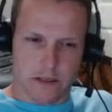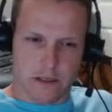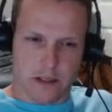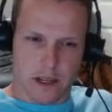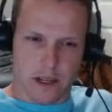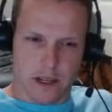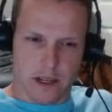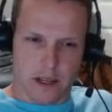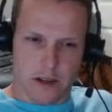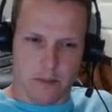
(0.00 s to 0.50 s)

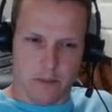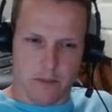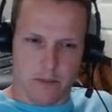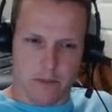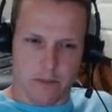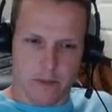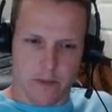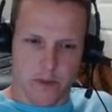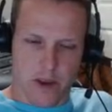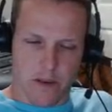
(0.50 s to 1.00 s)

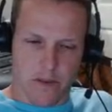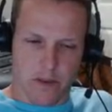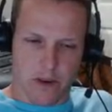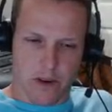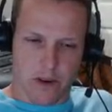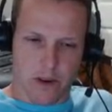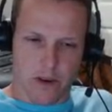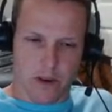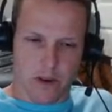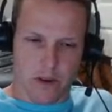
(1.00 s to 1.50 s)

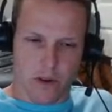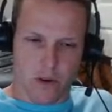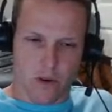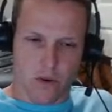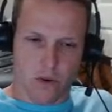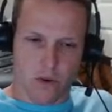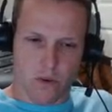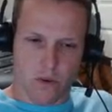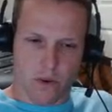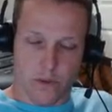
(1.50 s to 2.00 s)

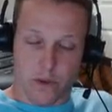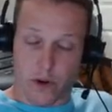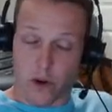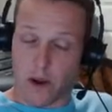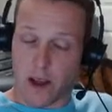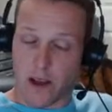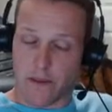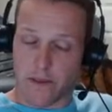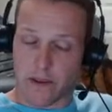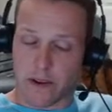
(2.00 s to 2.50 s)
If you don't
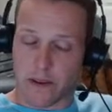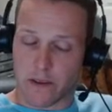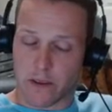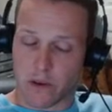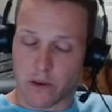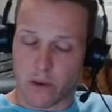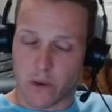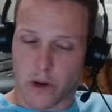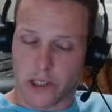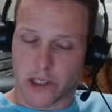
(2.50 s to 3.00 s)
have any other
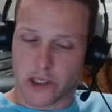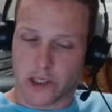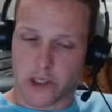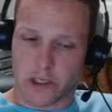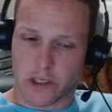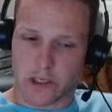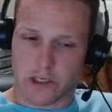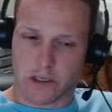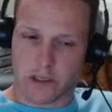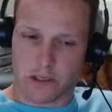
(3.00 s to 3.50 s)

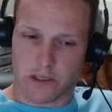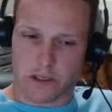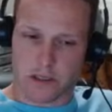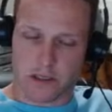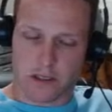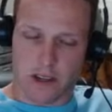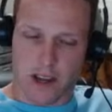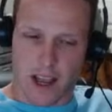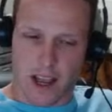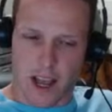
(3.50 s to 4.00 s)

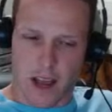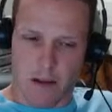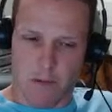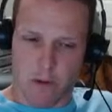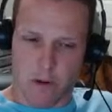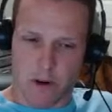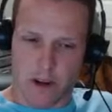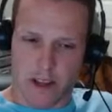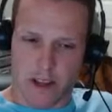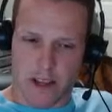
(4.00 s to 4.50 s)
questions, I'm
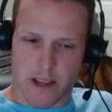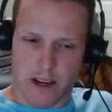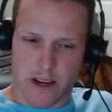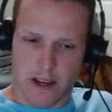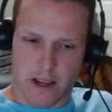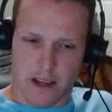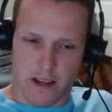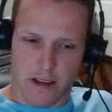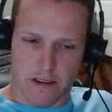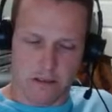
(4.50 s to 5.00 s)
gonna head
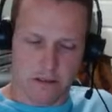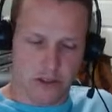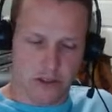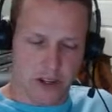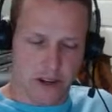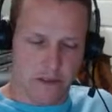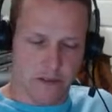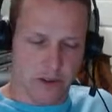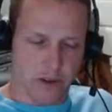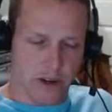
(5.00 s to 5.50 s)
out.
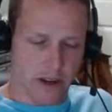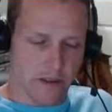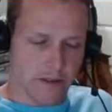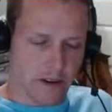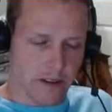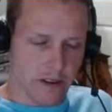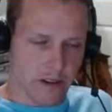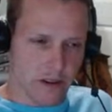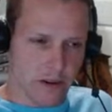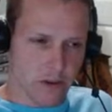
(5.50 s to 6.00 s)
Jeff, do you have
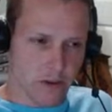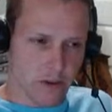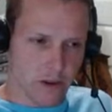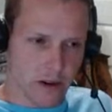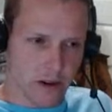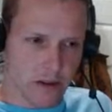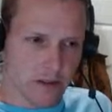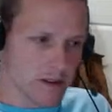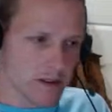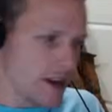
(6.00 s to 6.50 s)
anything you
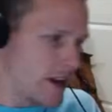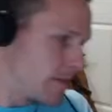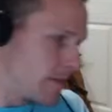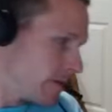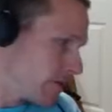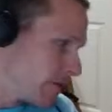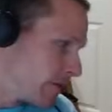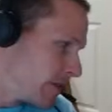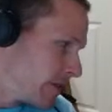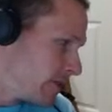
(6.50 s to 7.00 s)
want to add, my
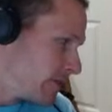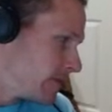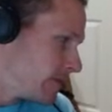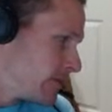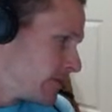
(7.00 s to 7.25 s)
friend?